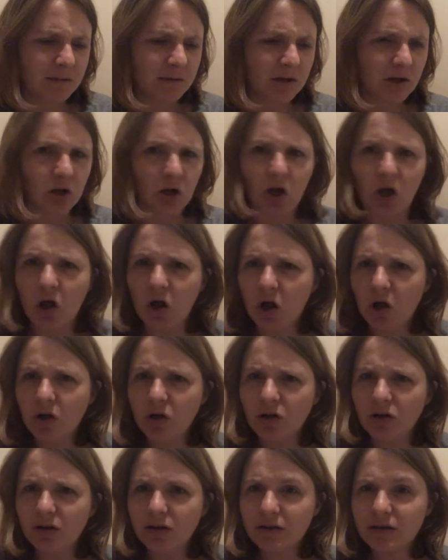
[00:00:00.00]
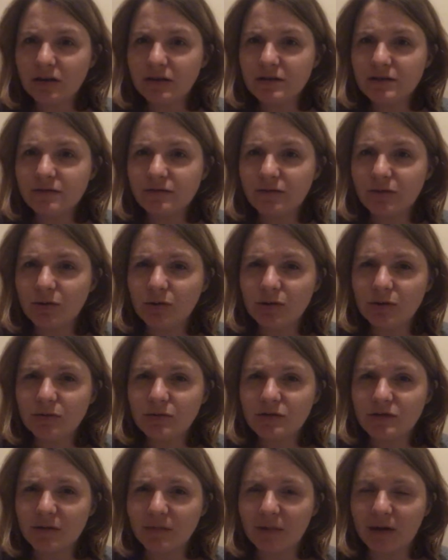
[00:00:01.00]
gonna haul this for
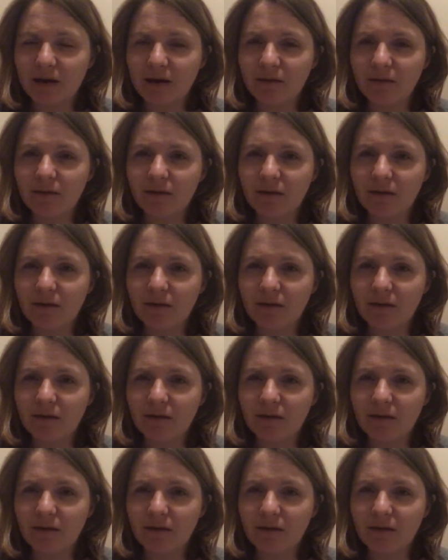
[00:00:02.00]
you somehow.